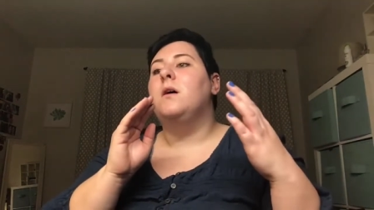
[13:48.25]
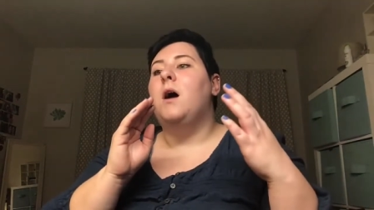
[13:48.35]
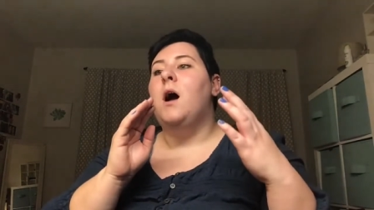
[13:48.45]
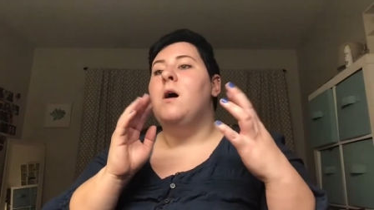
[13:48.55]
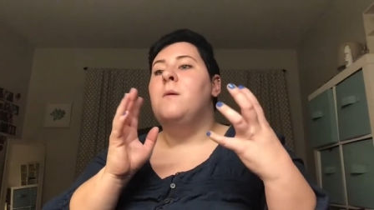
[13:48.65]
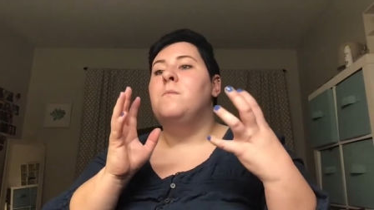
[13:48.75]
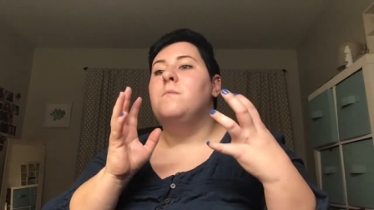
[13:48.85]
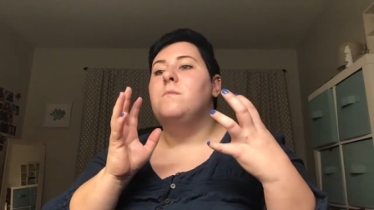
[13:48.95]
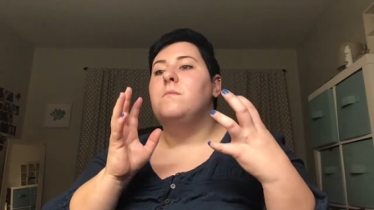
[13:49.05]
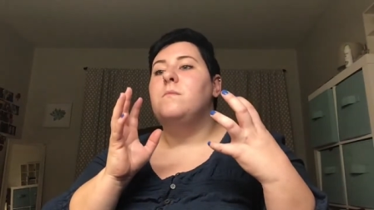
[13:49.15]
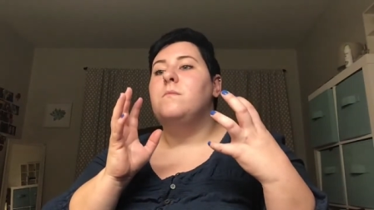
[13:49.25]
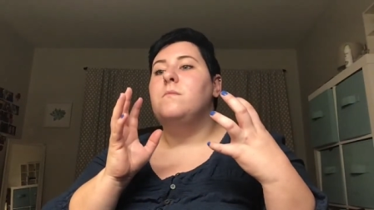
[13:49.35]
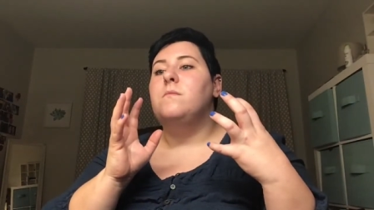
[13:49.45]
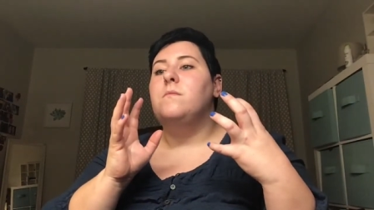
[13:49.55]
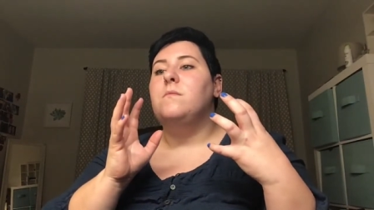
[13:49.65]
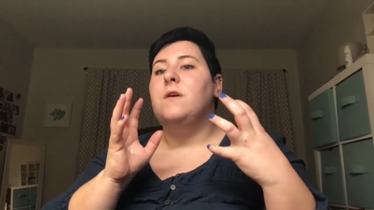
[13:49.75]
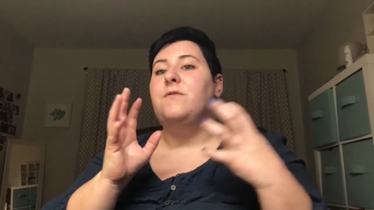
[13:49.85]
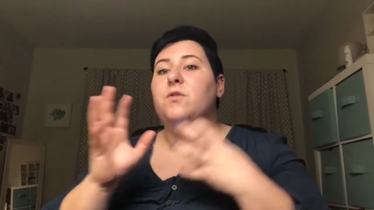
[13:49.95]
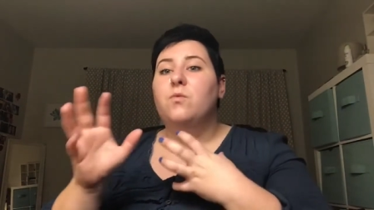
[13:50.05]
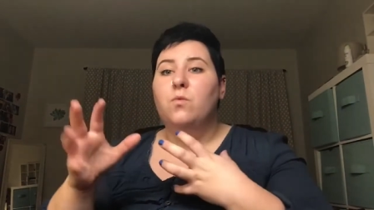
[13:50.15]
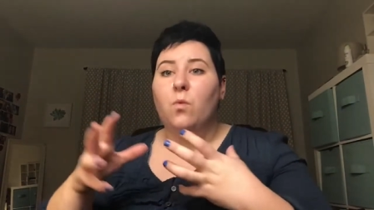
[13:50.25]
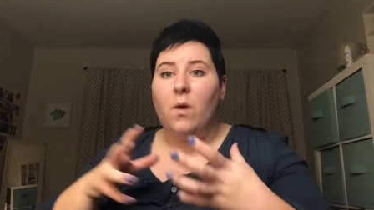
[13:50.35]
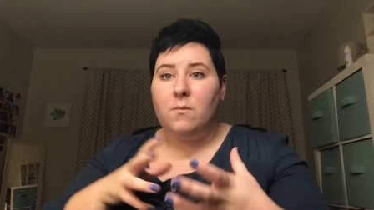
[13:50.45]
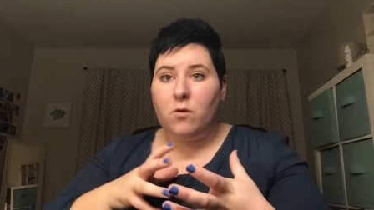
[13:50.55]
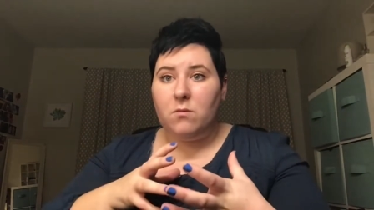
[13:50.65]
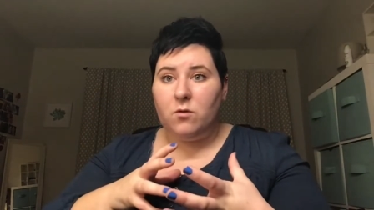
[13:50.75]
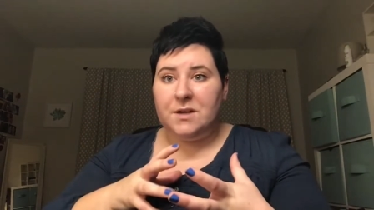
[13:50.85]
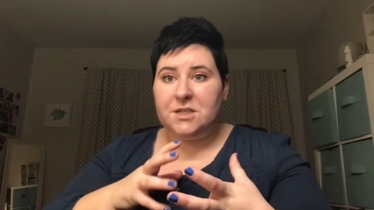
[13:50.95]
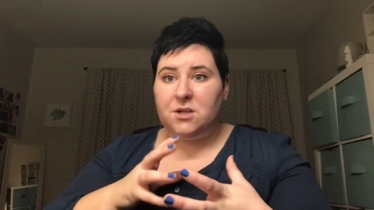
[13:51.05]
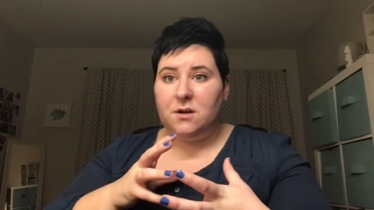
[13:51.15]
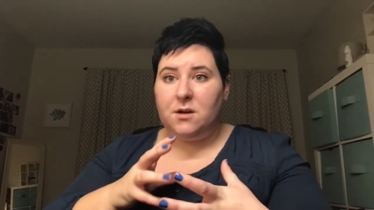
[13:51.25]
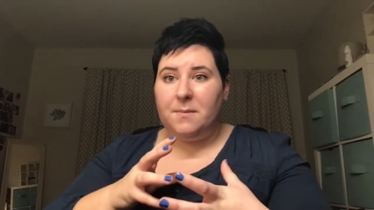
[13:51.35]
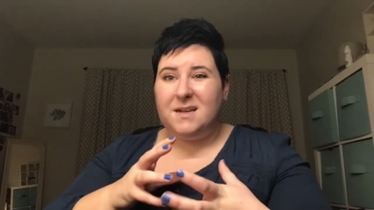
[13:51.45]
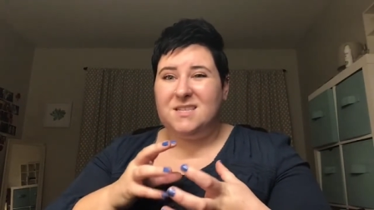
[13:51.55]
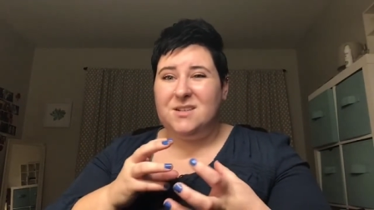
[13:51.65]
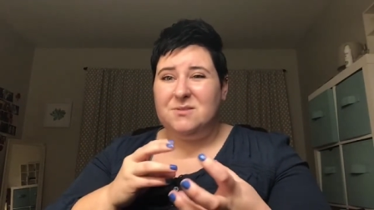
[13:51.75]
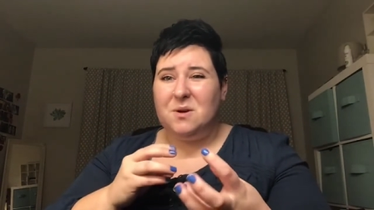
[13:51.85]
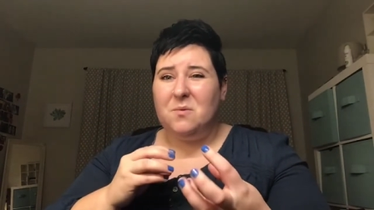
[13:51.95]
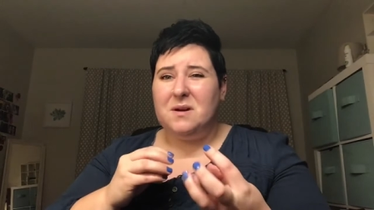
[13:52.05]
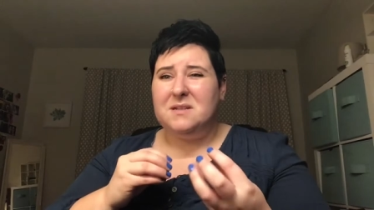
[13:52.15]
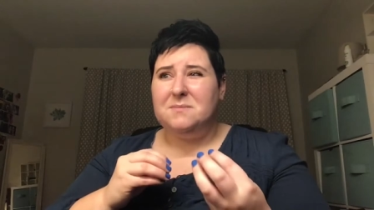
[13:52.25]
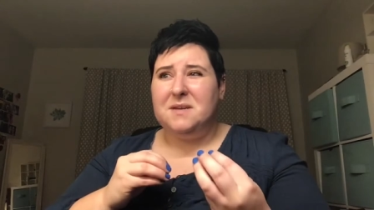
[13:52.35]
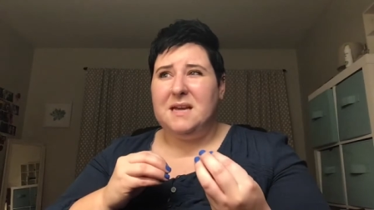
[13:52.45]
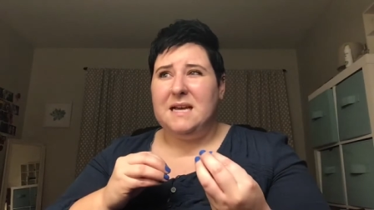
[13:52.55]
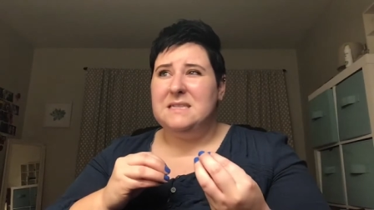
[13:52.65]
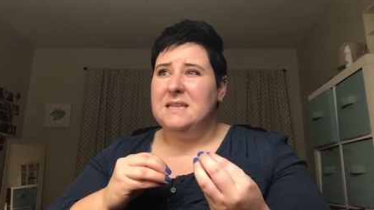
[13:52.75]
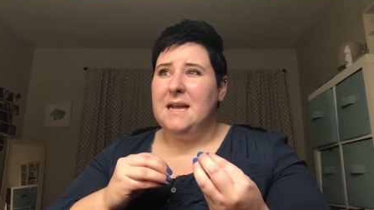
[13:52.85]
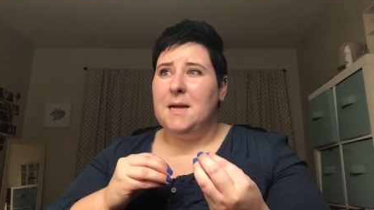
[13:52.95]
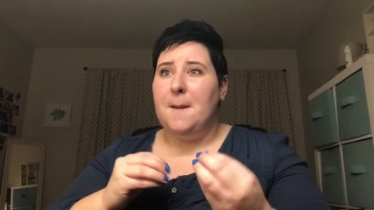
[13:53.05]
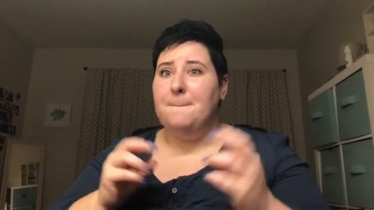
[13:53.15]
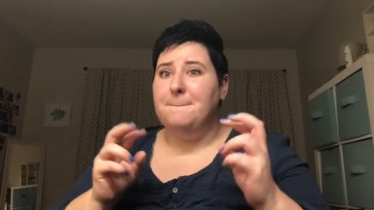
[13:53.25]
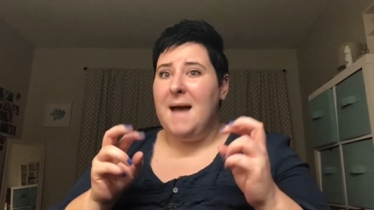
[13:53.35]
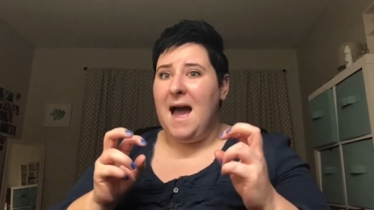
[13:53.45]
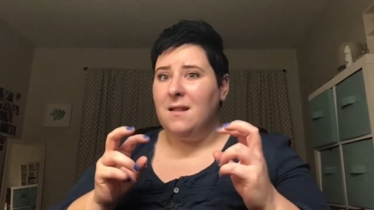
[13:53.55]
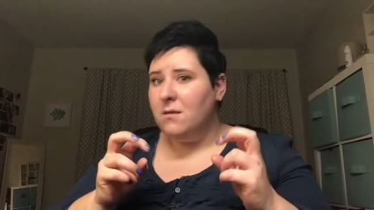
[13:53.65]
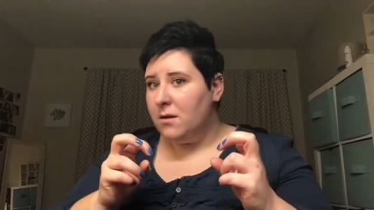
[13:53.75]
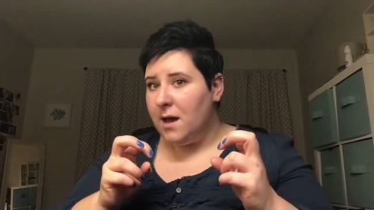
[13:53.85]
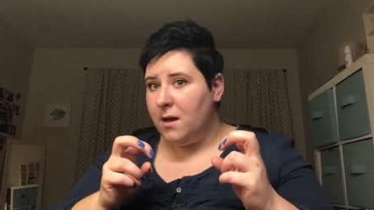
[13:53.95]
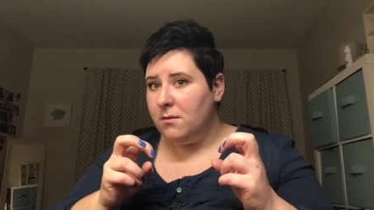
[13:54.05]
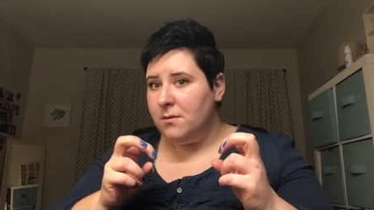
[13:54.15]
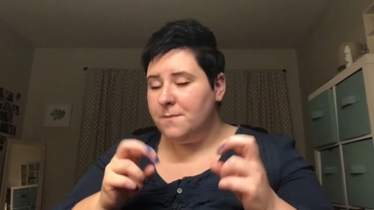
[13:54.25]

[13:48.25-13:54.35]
Um, if you want more moisture in your pixie, you don't want it to be as like matte looking,